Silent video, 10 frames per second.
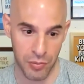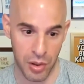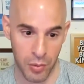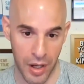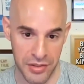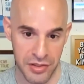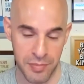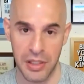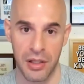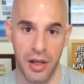requests
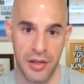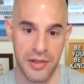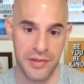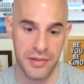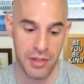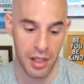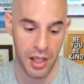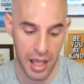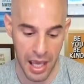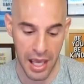because
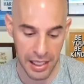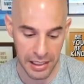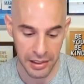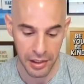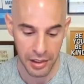A,